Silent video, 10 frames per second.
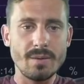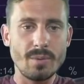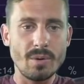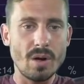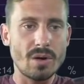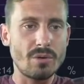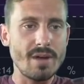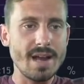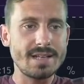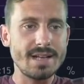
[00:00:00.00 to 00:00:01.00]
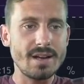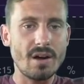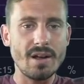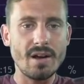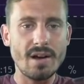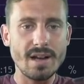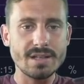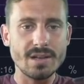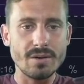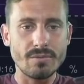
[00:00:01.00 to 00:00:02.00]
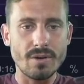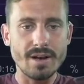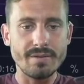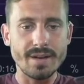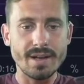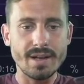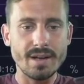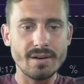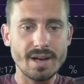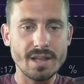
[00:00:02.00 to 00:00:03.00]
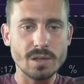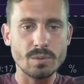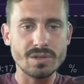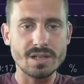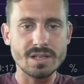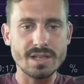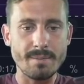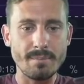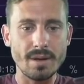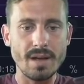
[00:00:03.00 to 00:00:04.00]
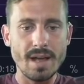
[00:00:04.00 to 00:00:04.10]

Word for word: we were creating high highs right over here okay this was december